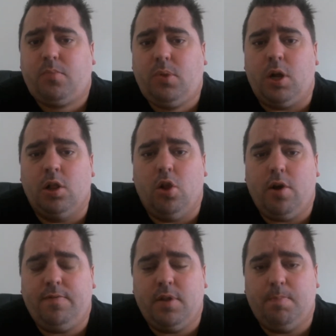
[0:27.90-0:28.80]
a
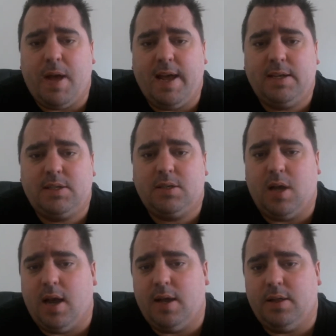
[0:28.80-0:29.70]
lot of the banks,
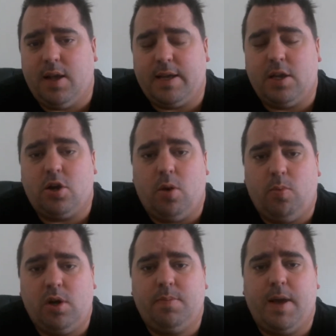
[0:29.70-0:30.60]
like your
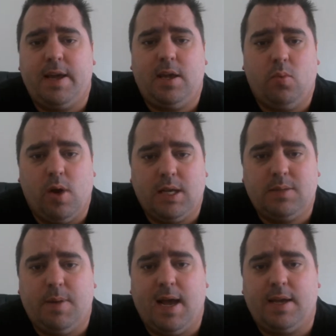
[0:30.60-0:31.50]
Commonwealth Bank, your
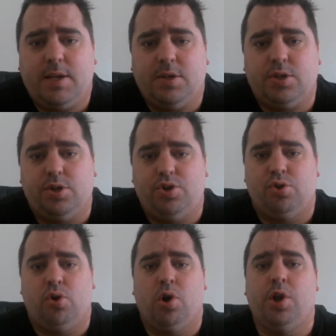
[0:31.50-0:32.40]
Westpac, your St
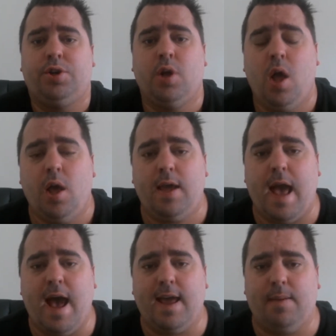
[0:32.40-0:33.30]
George, your
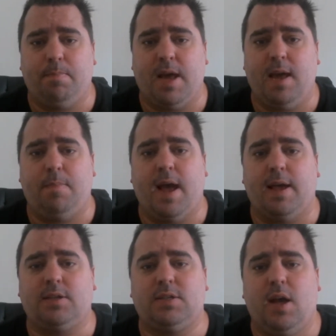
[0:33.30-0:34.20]
AMP
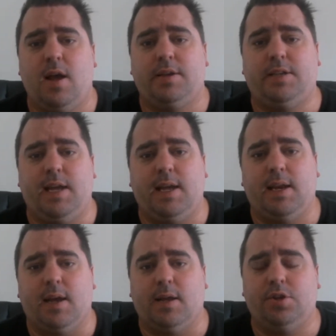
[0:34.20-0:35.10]
banks,
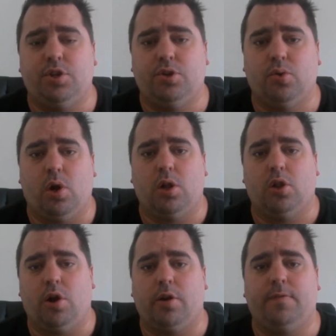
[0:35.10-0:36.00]
did do a
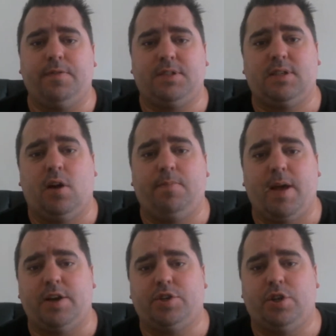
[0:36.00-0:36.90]
lot of
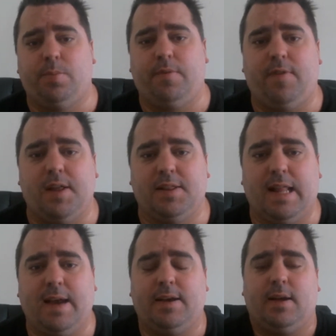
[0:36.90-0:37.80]
self-managed super fund
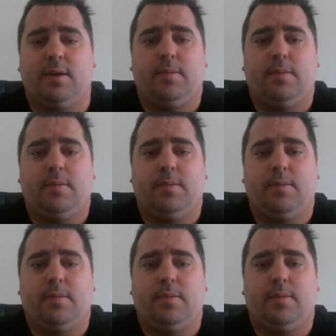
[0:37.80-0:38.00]
lending.